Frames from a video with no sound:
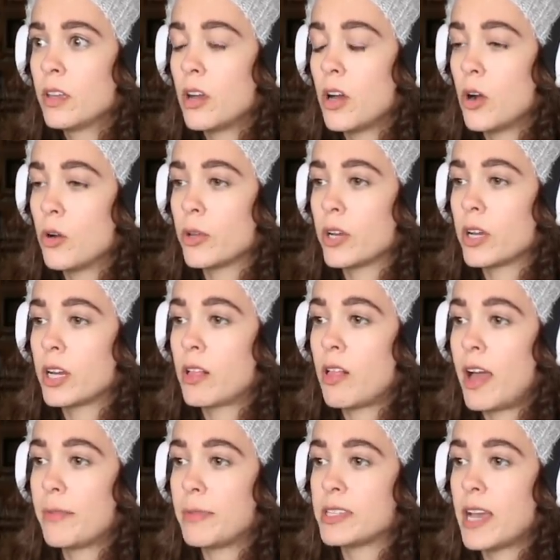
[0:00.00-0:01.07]
Oh, they're gonna
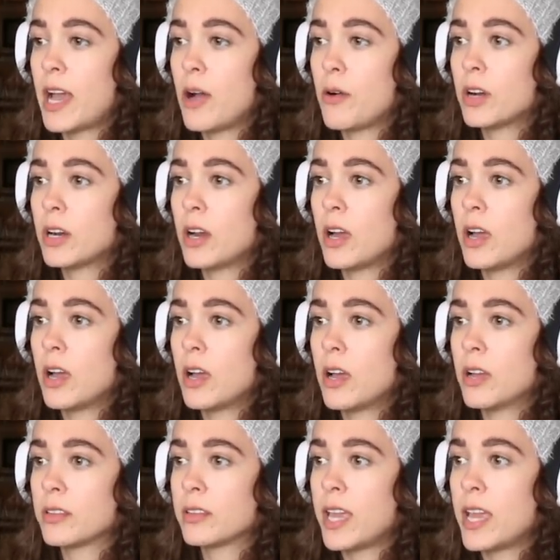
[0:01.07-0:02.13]
climb a tower?
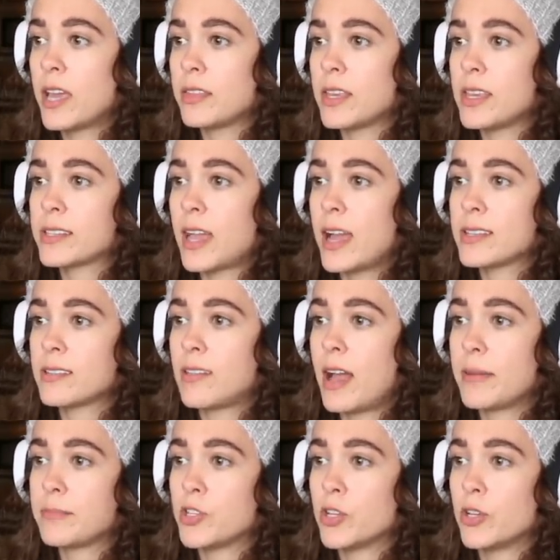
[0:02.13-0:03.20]
Uh, can't these guys
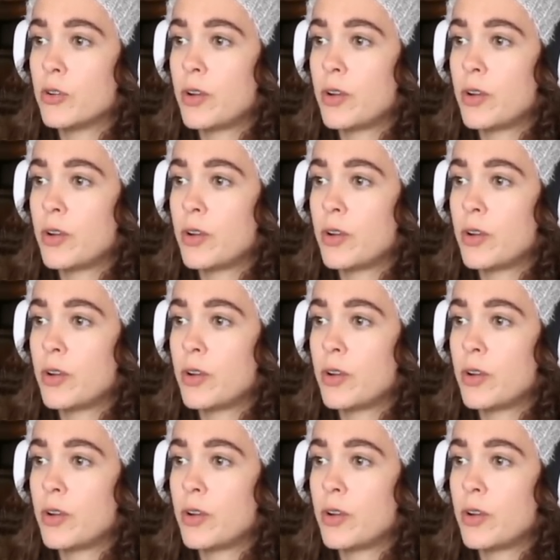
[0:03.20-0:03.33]
climb too?